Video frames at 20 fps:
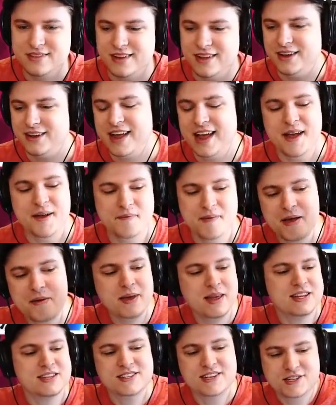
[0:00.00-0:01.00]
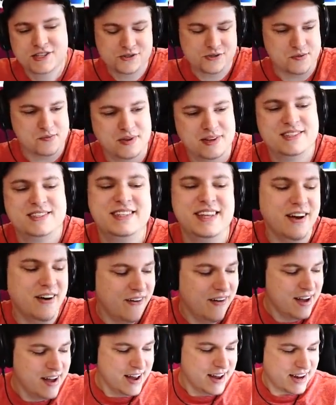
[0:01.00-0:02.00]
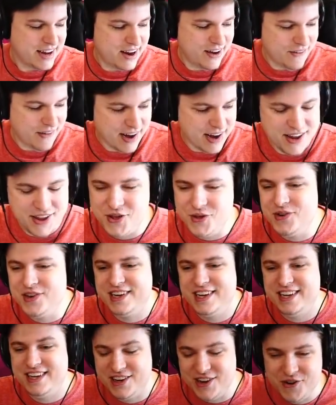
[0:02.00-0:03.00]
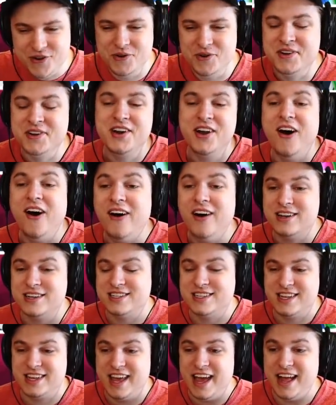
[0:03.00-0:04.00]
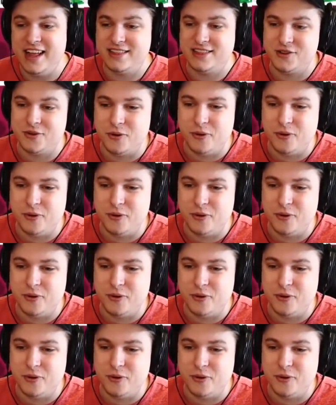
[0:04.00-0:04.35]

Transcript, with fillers: Okay, maybe it's not true, but still, Kira, you do not get the